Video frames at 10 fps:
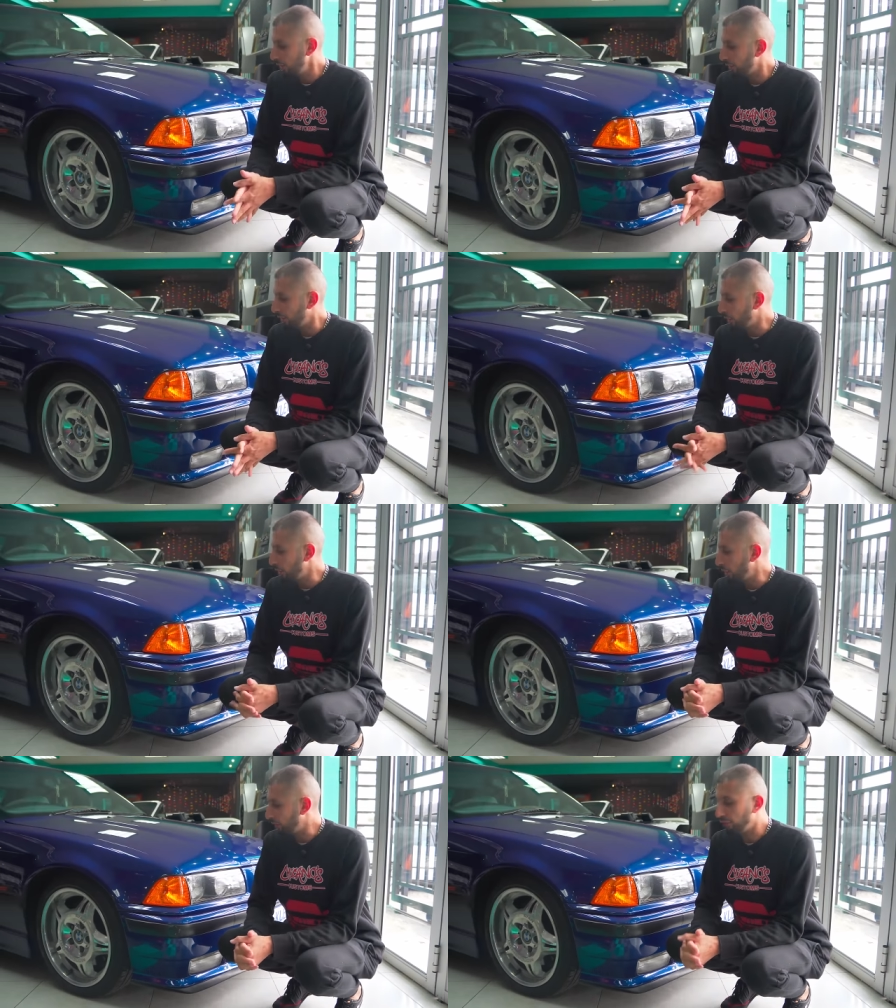
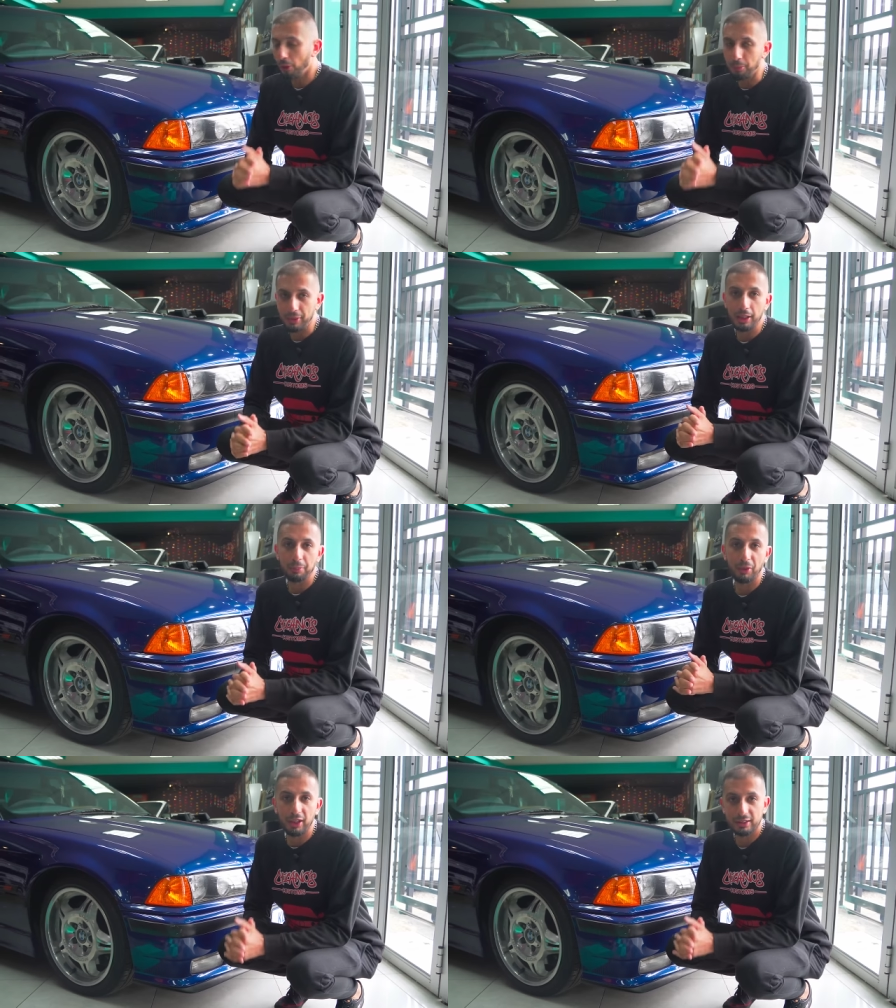So for me
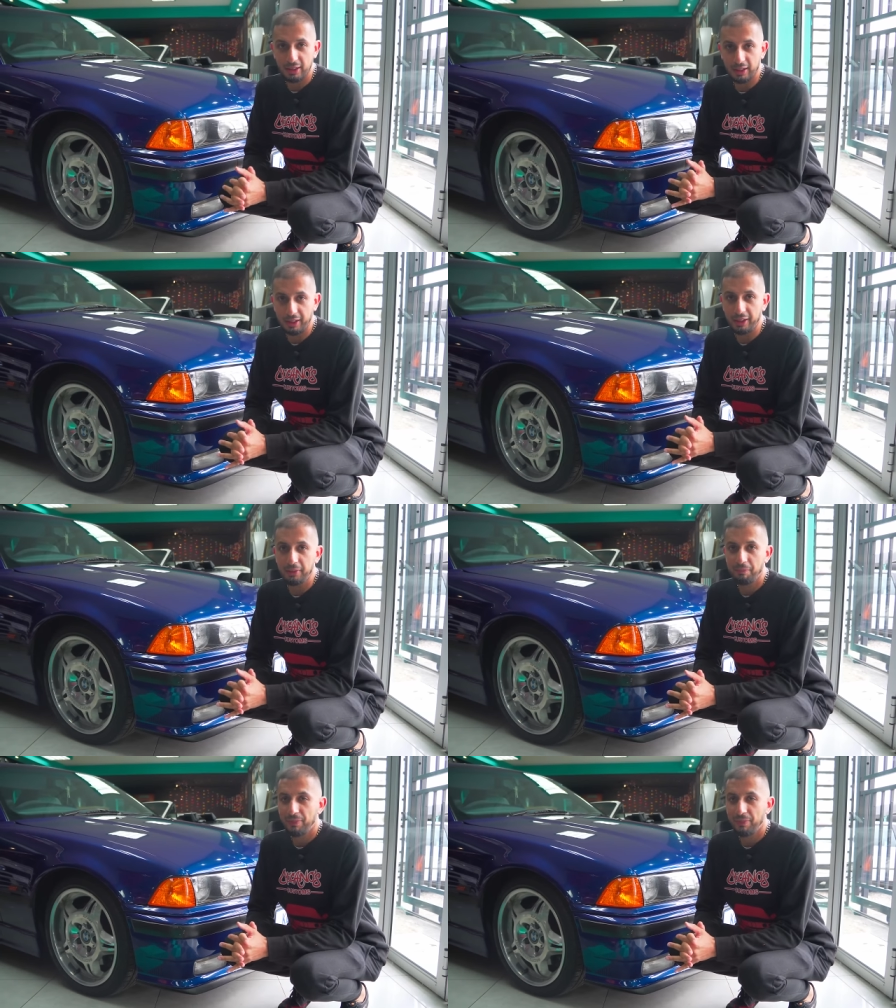personally,